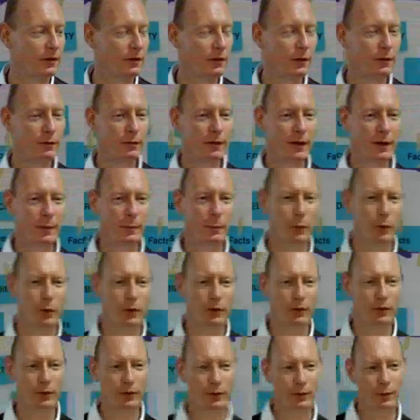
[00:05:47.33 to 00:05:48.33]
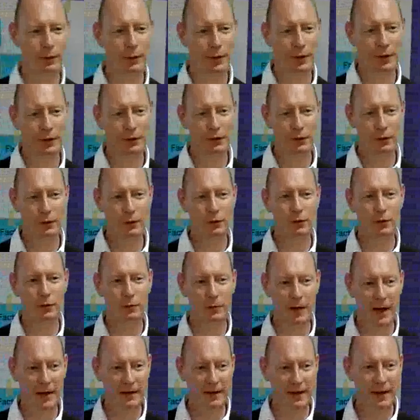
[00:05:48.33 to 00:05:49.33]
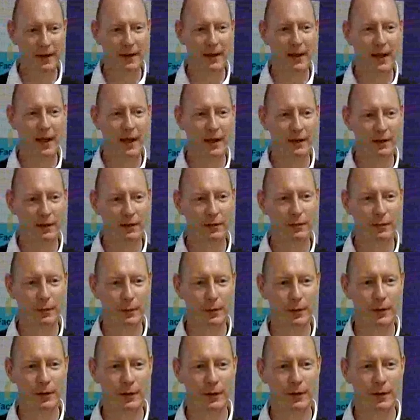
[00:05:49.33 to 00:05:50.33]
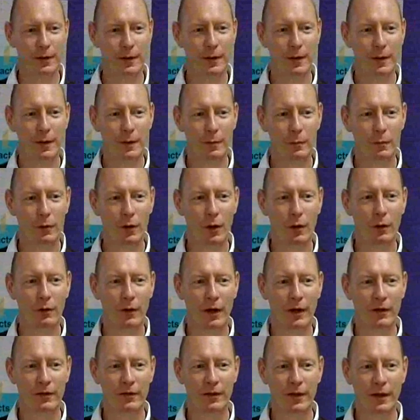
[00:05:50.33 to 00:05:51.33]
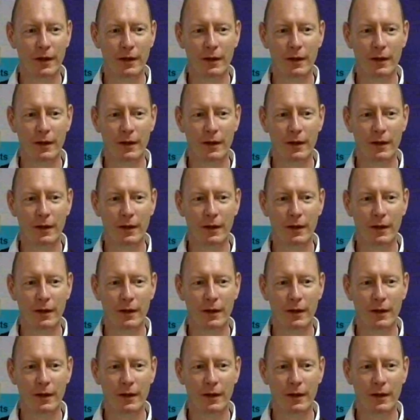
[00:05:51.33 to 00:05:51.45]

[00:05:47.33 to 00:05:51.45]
So it's very important to choose the right indicators for your progress.